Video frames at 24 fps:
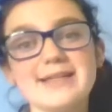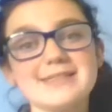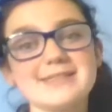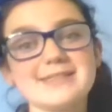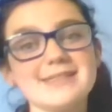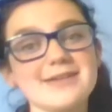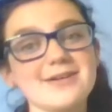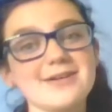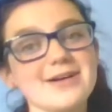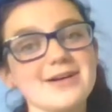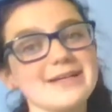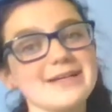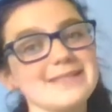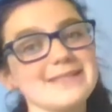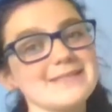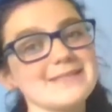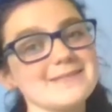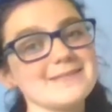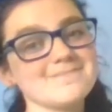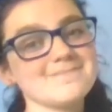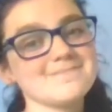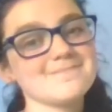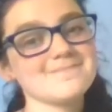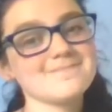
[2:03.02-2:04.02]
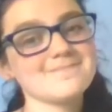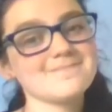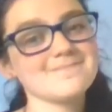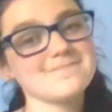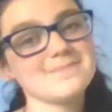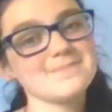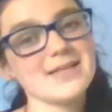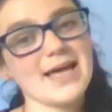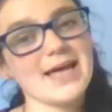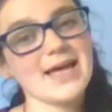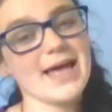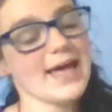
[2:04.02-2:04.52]
series,
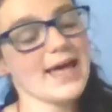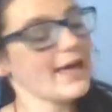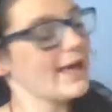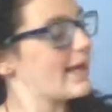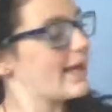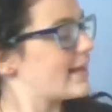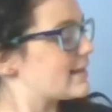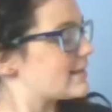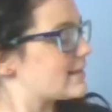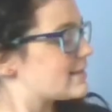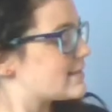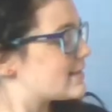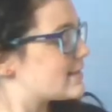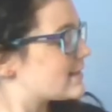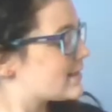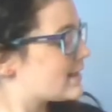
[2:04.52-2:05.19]
and